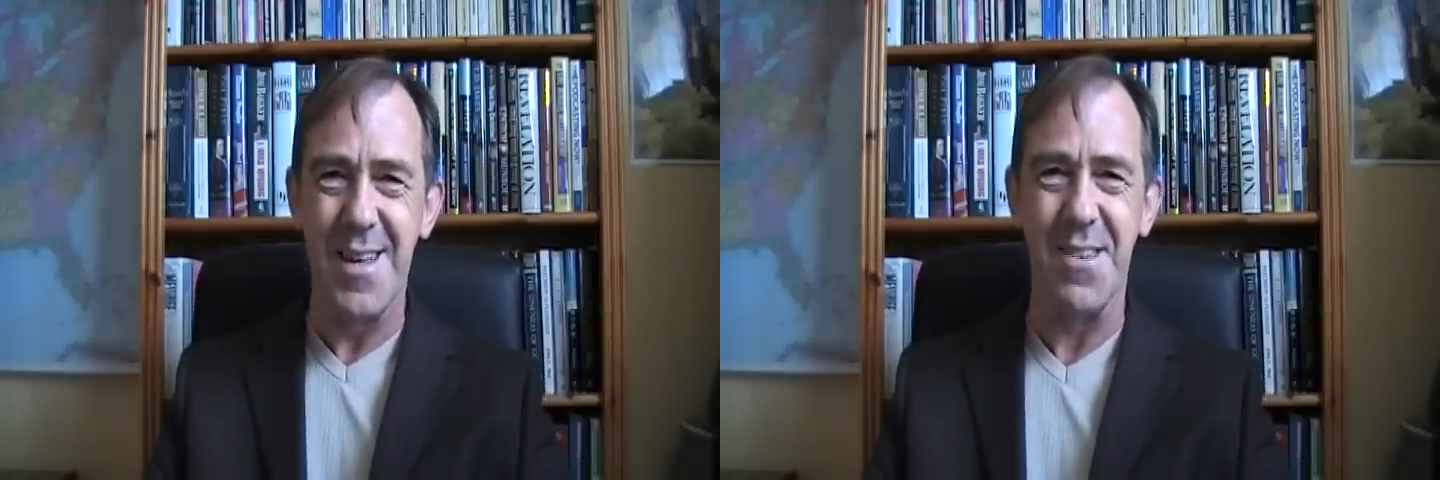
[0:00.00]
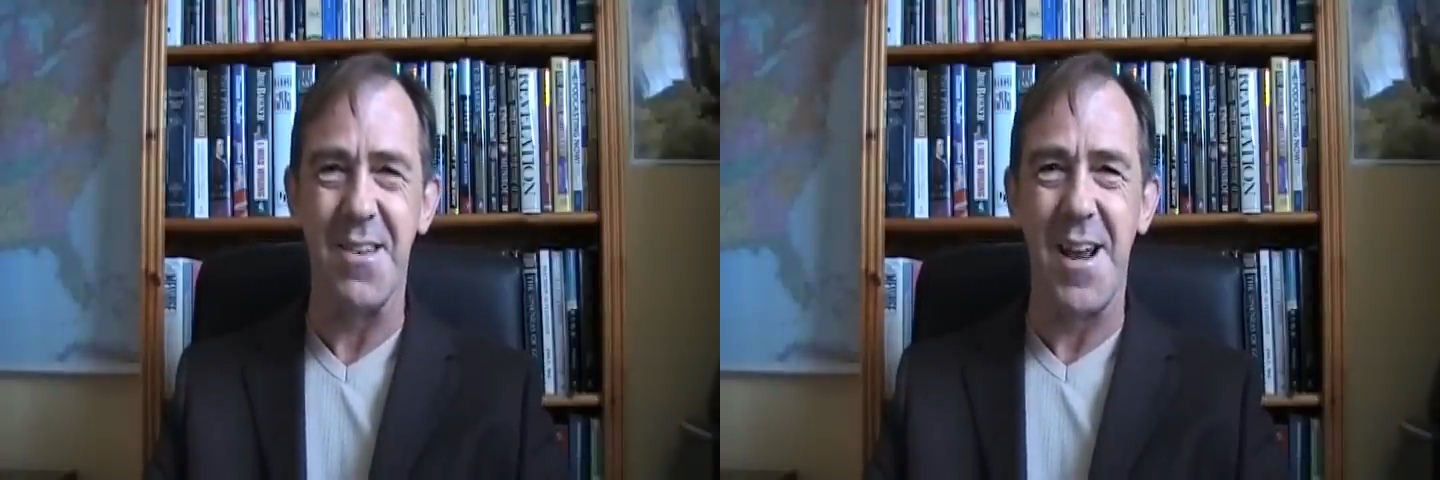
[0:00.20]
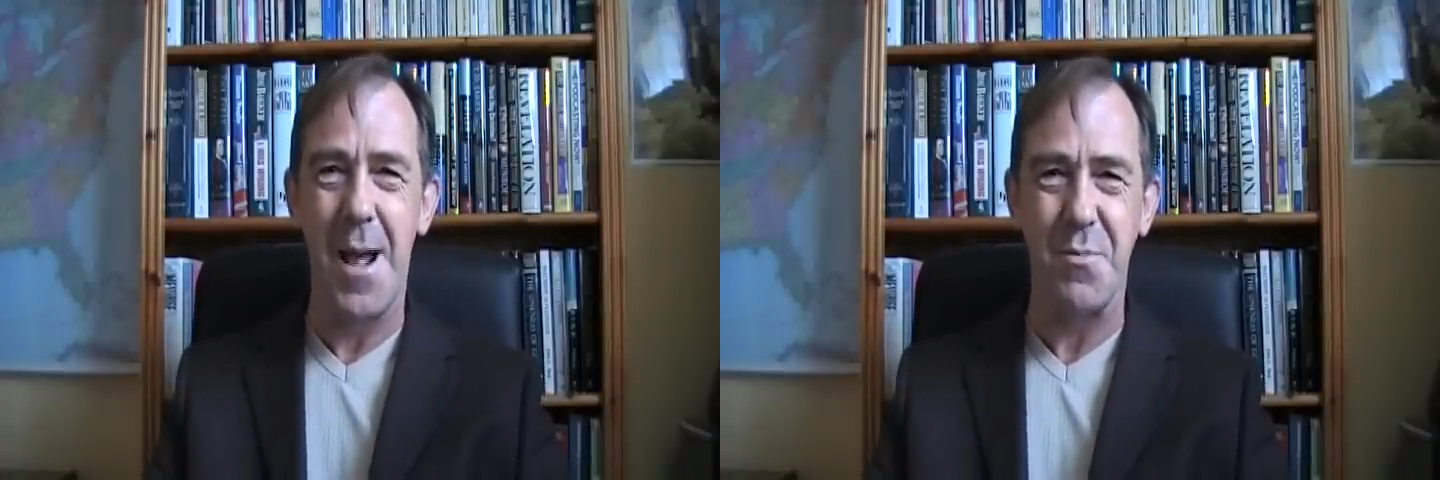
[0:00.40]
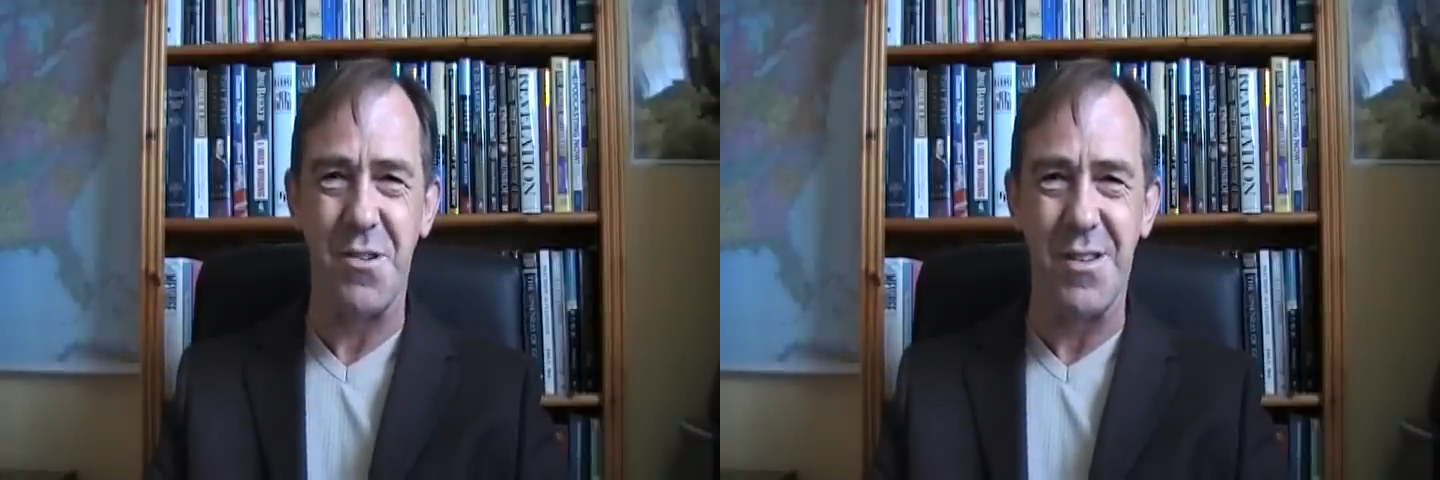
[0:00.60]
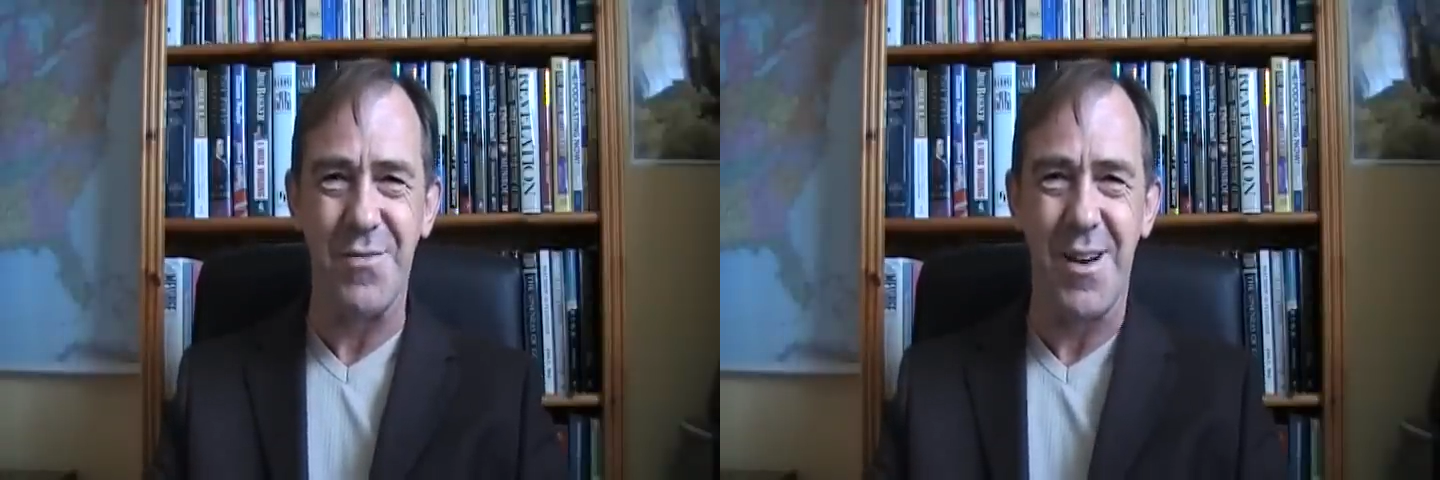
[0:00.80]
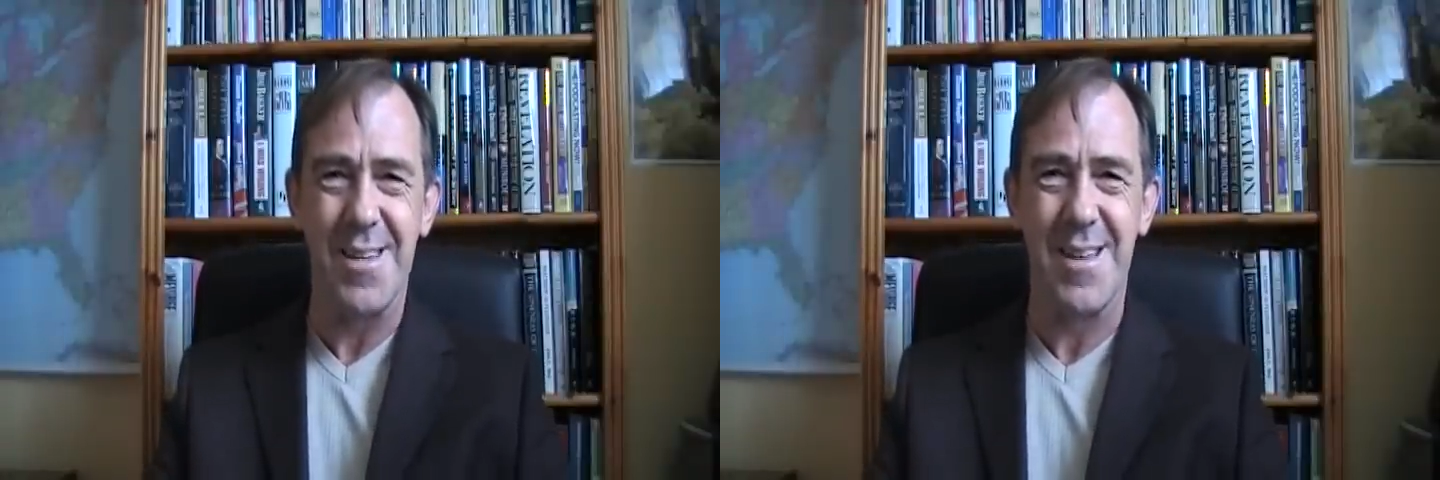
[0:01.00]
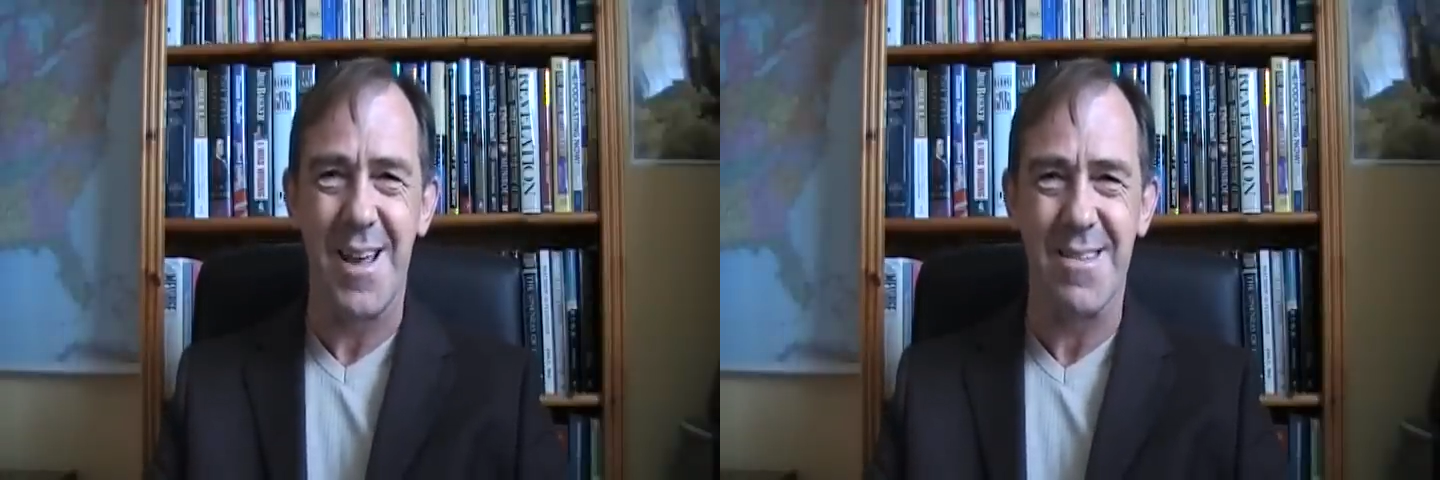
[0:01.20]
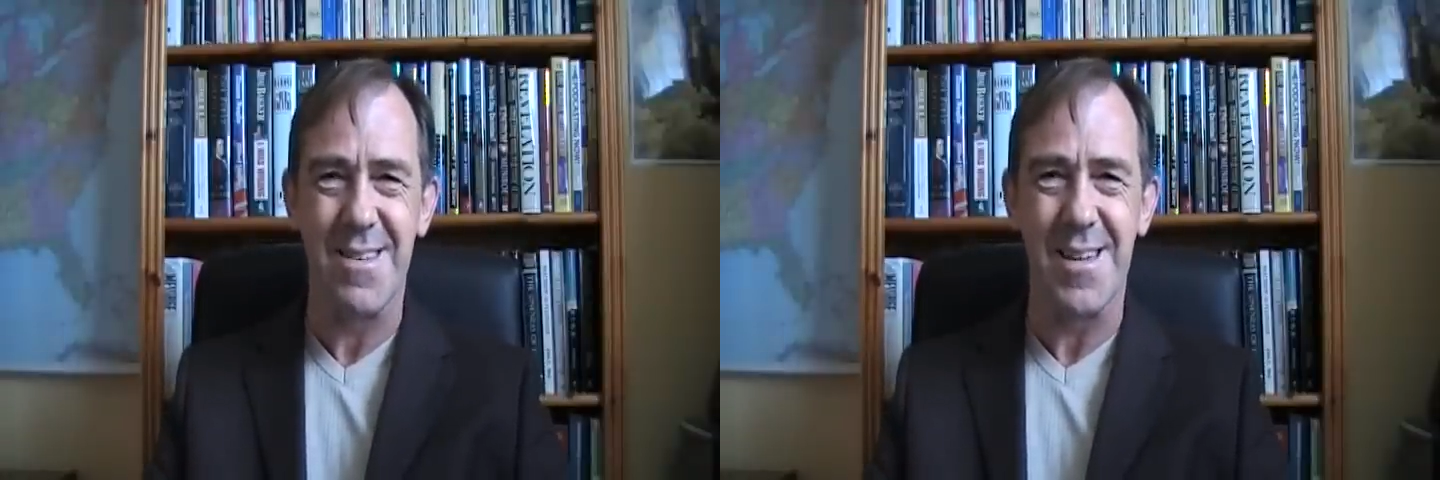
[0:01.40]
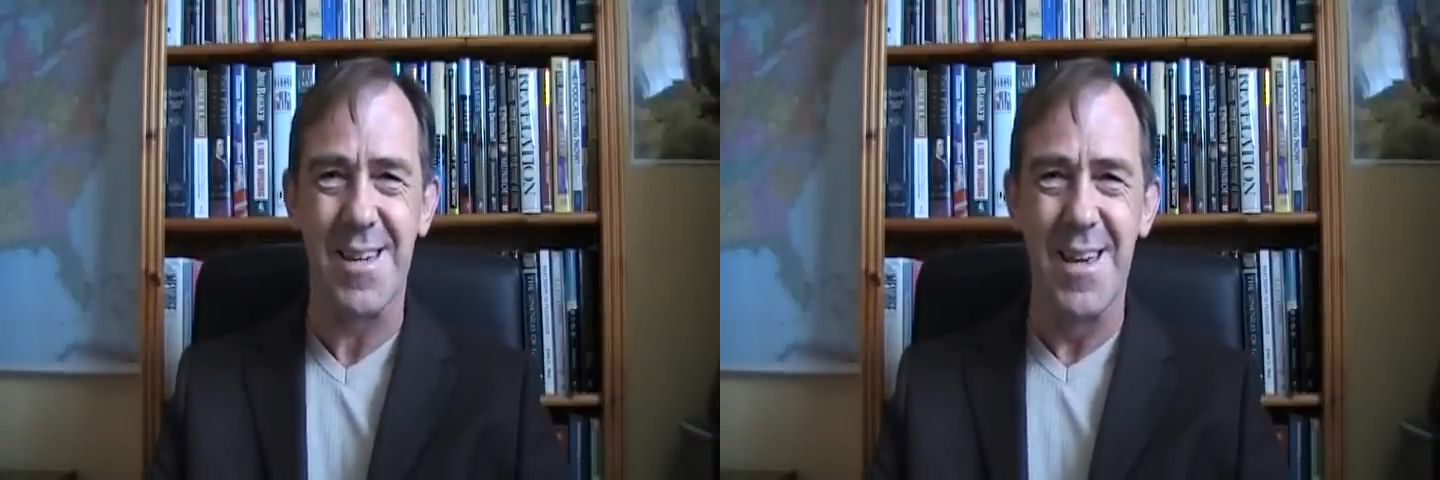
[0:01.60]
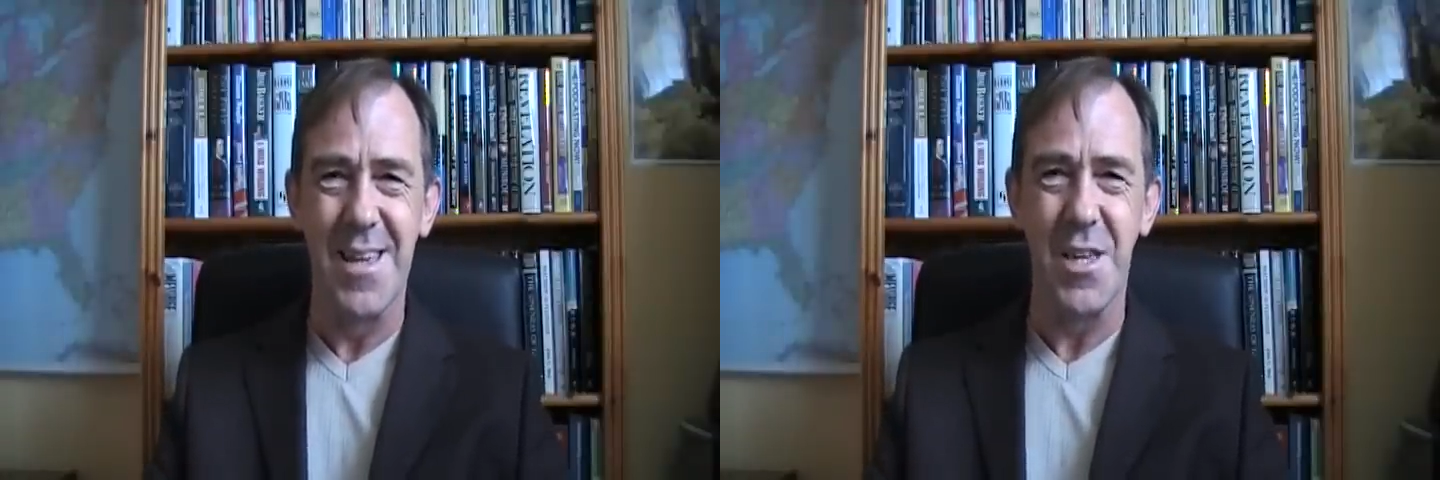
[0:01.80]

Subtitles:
Isn't that absolutely fantastic?